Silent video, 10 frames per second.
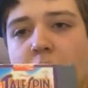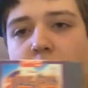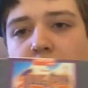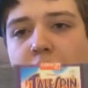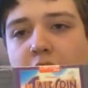
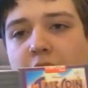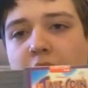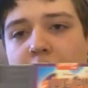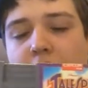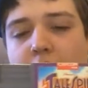which
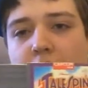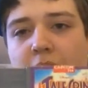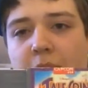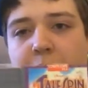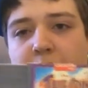is
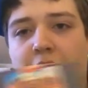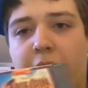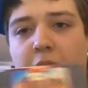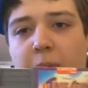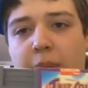a
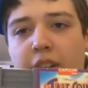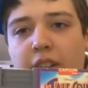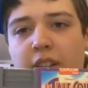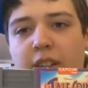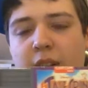
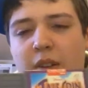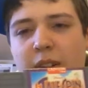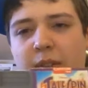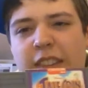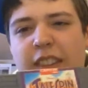platforming
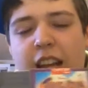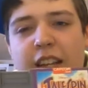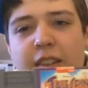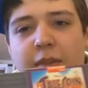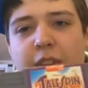
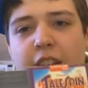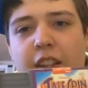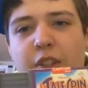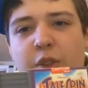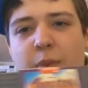kind of like
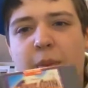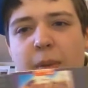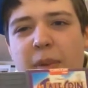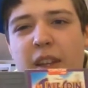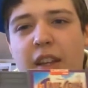
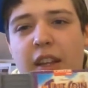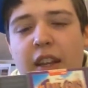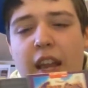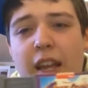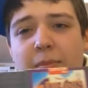shoot-'em-up-y
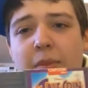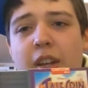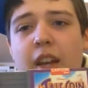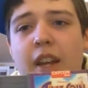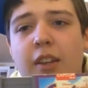game.
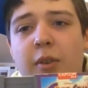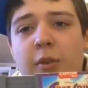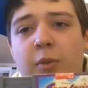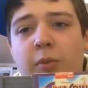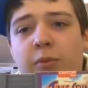
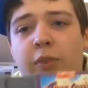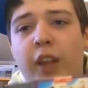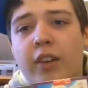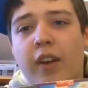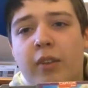You
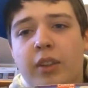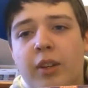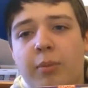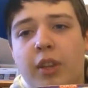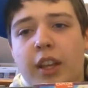fly around in
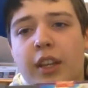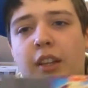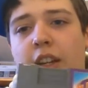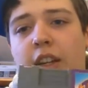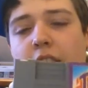a
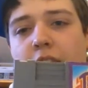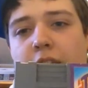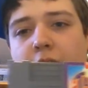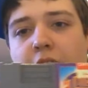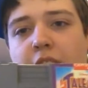plane in a
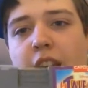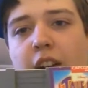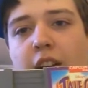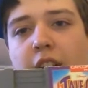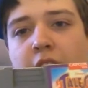fixed
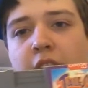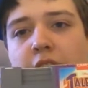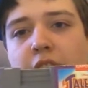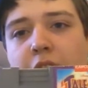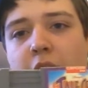
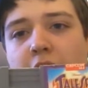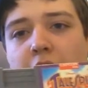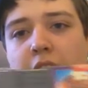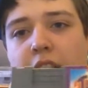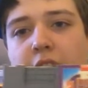area,
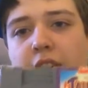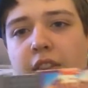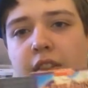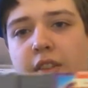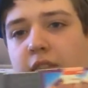shooting at
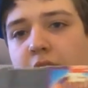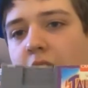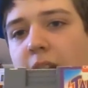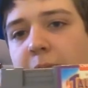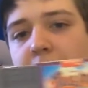things,
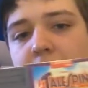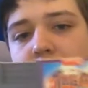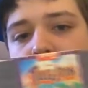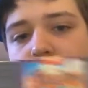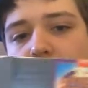enemies,
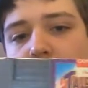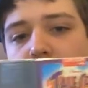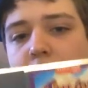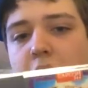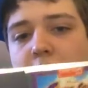
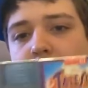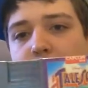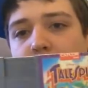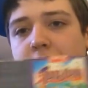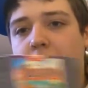so
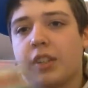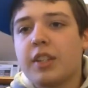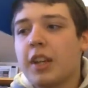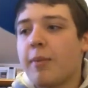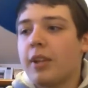not much else to
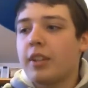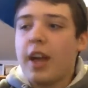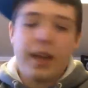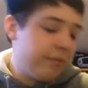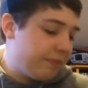say about
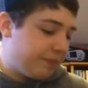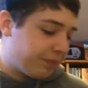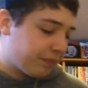that.